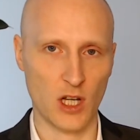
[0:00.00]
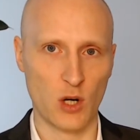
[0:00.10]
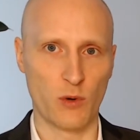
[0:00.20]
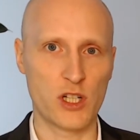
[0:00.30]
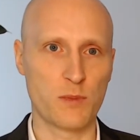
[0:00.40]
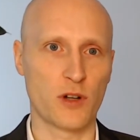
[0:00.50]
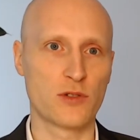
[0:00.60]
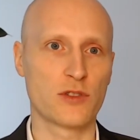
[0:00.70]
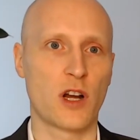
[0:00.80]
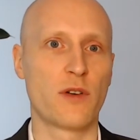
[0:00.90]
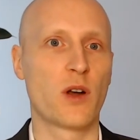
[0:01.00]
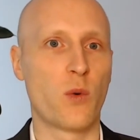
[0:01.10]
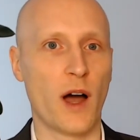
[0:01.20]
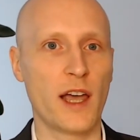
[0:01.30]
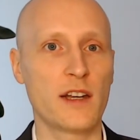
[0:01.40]
Which modules are
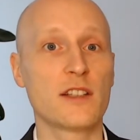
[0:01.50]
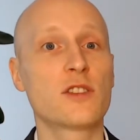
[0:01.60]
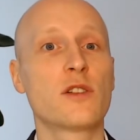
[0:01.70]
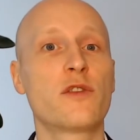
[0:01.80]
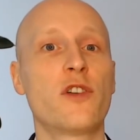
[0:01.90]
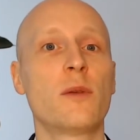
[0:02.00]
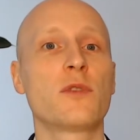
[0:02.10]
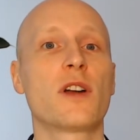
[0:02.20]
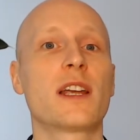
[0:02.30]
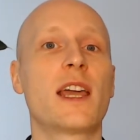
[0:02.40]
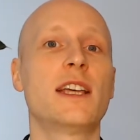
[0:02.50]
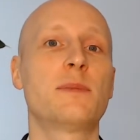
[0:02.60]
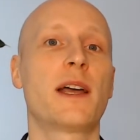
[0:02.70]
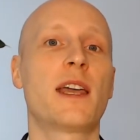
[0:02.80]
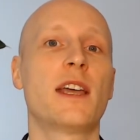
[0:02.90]
required is confirmed on a
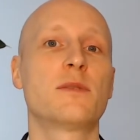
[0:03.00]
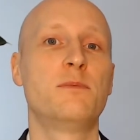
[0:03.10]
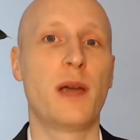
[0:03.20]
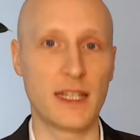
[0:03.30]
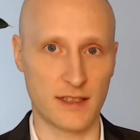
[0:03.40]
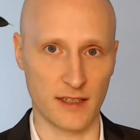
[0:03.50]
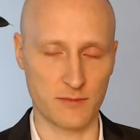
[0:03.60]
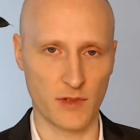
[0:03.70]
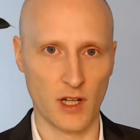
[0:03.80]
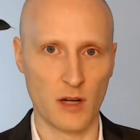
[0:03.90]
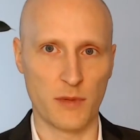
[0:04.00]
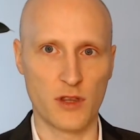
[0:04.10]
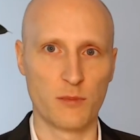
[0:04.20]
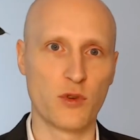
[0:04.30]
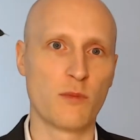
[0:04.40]
case-by-case basis, but the
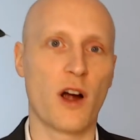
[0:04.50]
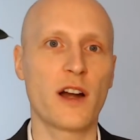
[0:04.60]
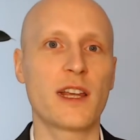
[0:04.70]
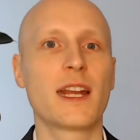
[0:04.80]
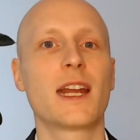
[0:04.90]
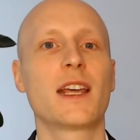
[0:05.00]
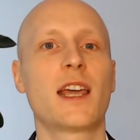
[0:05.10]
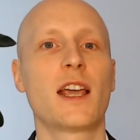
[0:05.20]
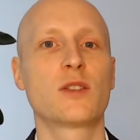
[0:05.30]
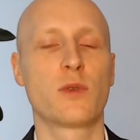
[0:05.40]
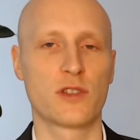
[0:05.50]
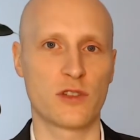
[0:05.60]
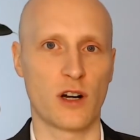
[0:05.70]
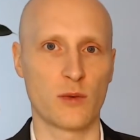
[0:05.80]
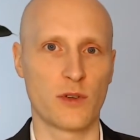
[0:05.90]
blue mark in any case will
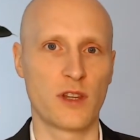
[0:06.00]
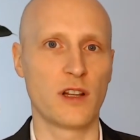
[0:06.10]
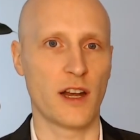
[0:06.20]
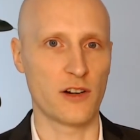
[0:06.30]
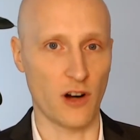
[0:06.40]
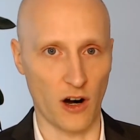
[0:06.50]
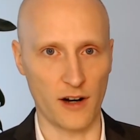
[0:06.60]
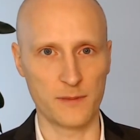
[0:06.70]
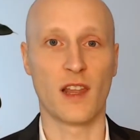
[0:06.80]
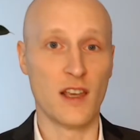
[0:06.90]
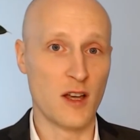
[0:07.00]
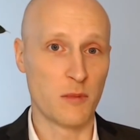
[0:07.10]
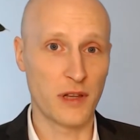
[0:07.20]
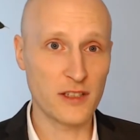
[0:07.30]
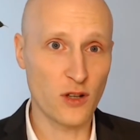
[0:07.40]
start with the letter R.
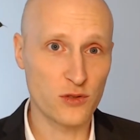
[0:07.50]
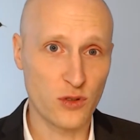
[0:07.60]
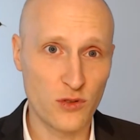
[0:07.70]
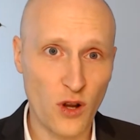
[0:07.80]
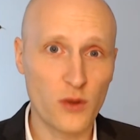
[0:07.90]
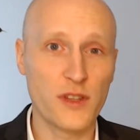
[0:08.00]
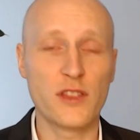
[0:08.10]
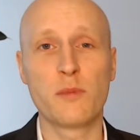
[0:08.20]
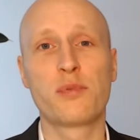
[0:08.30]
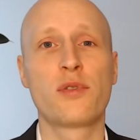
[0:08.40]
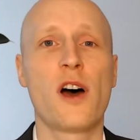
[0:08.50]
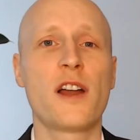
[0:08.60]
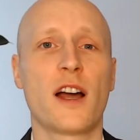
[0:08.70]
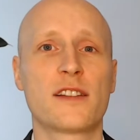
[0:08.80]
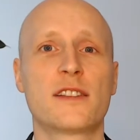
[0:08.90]
Please also note that the
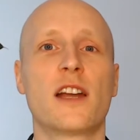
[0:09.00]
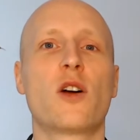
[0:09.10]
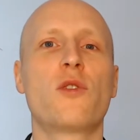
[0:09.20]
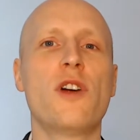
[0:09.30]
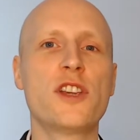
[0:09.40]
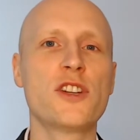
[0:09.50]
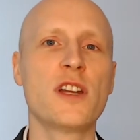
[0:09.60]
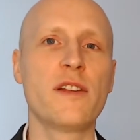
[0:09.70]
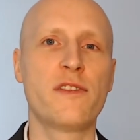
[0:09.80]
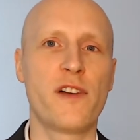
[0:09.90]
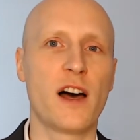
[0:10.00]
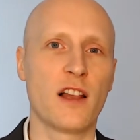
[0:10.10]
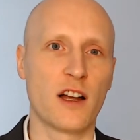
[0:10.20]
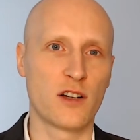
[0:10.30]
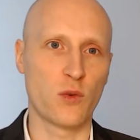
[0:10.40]
products that originally fell
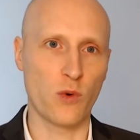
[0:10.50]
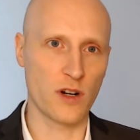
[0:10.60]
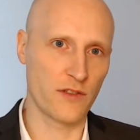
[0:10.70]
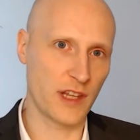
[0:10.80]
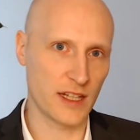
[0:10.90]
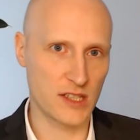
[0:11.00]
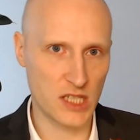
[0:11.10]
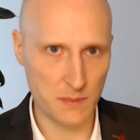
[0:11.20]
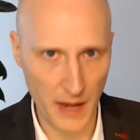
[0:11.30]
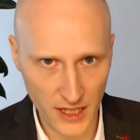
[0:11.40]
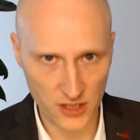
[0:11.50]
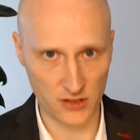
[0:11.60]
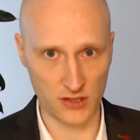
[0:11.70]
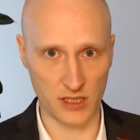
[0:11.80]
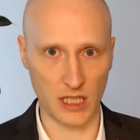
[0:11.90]
under one of the inspection
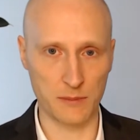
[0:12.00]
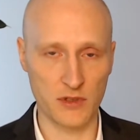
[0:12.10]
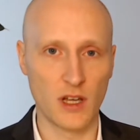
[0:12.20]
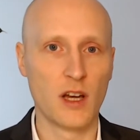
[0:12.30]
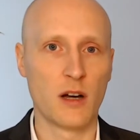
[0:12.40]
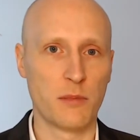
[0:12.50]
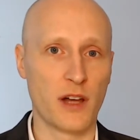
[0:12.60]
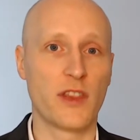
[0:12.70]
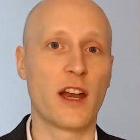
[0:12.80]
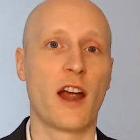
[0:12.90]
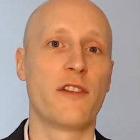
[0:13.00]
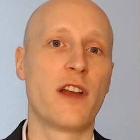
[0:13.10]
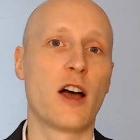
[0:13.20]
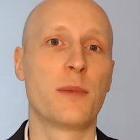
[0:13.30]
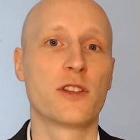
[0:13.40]
schemes, but that have
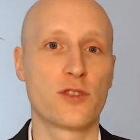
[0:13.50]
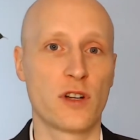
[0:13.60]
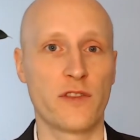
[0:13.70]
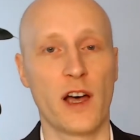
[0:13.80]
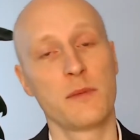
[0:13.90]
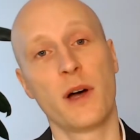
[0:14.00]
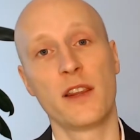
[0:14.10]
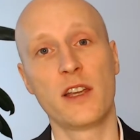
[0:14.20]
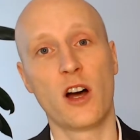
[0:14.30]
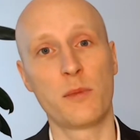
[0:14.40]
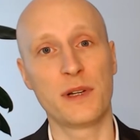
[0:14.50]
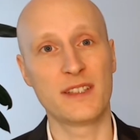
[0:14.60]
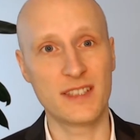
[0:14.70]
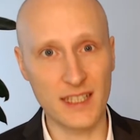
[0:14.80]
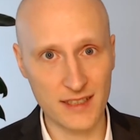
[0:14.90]
now been certified by the
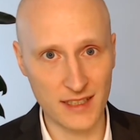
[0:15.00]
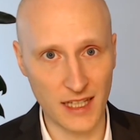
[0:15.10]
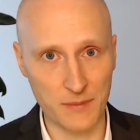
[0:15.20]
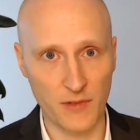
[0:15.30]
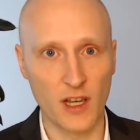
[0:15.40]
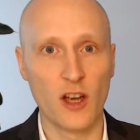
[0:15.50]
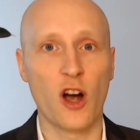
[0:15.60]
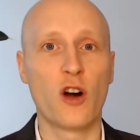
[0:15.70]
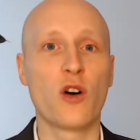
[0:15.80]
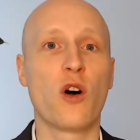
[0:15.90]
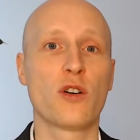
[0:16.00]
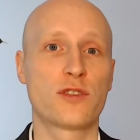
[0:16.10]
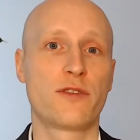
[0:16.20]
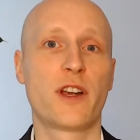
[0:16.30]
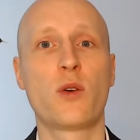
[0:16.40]
RPC scheme, are
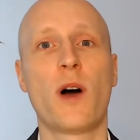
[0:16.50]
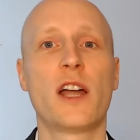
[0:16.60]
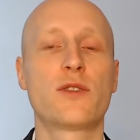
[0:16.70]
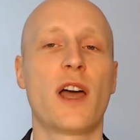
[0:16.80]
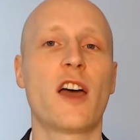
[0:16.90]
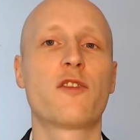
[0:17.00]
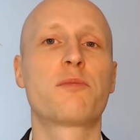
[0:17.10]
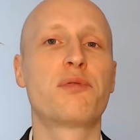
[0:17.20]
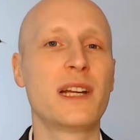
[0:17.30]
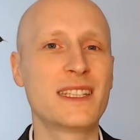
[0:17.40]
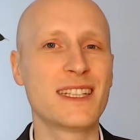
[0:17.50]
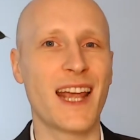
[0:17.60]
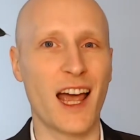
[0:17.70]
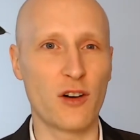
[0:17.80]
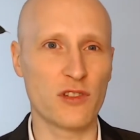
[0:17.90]
also required to have printed
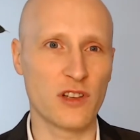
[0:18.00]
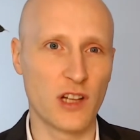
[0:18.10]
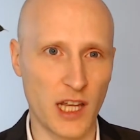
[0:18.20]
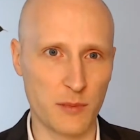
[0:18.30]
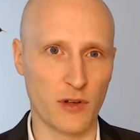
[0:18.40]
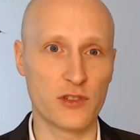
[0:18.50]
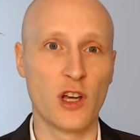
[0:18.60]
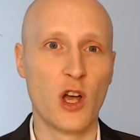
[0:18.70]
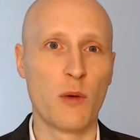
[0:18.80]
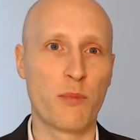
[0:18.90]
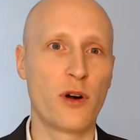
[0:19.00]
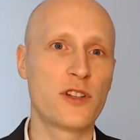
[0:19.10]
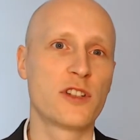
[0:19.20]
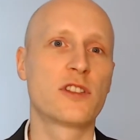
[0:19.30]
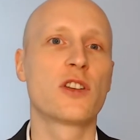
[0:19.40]
out labels
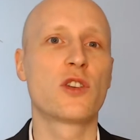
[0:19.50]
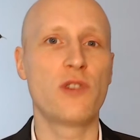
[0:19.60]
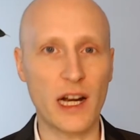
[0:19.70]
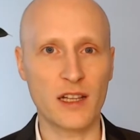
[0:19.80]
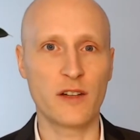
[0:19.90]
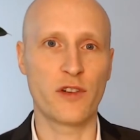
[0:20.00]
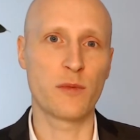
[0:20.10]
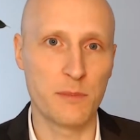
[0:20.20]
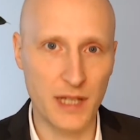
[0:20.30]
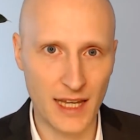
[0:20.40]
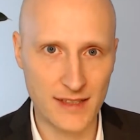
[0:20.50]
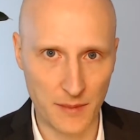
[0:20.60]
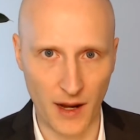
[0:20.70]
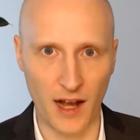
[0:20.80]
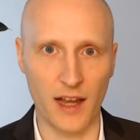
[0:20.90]
purchased directly from the
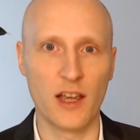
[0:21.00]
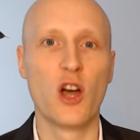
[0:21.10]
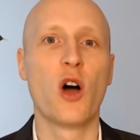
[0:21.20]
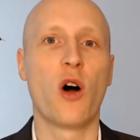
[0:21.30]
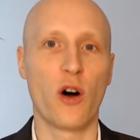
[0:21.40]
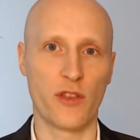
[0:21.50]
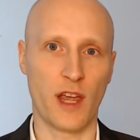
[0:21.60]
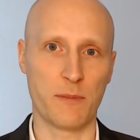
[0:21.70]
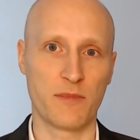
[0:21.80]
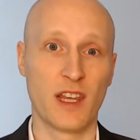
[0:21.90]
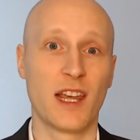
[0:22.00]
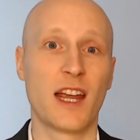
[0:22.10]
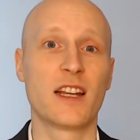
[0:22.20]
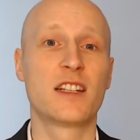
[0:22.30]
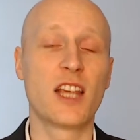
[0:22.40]
BSMI on them,
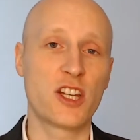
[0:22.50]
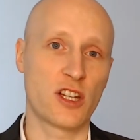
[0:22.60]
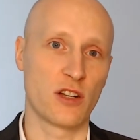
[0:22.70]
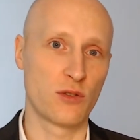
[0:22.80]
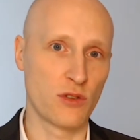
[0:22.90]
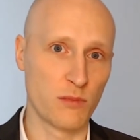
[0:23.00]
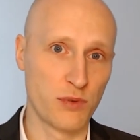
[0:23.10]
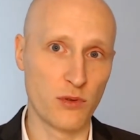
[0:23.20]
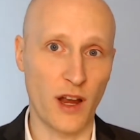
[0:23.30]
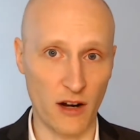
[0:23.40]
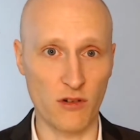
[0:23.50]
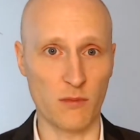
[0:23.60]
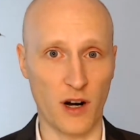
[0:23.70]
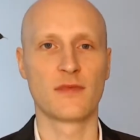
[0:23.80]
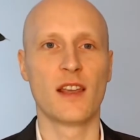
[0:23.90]
in addition to the blue arrow
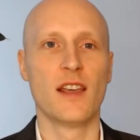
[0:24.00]
mark.